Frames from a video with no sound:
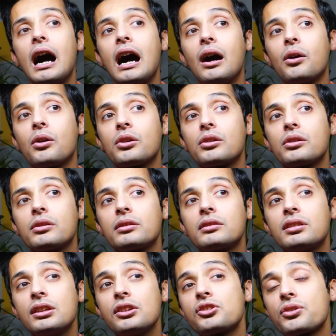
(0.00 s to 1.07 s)
Our
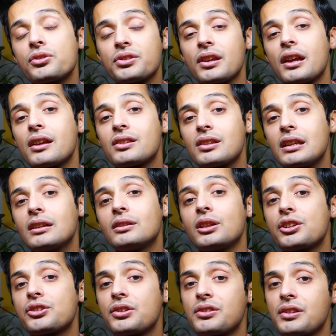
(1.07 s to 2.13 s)
teacher says
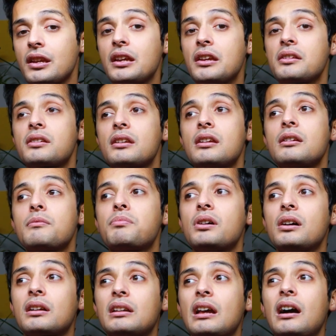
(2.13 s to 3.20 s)
English is easy,
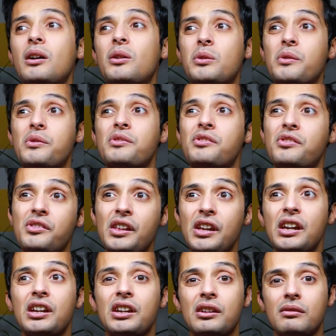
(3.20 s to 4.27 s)
but our
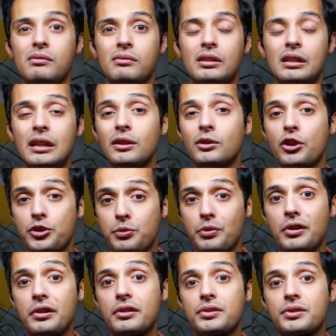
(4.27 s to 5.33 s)
thick English
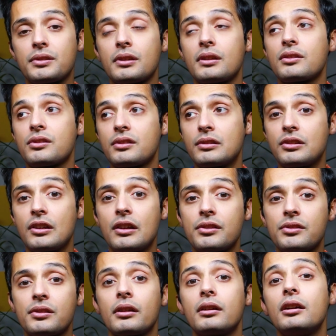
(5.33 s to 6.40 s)
books
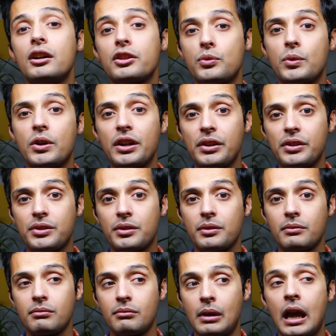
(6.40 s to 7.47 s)
suggest otherwise.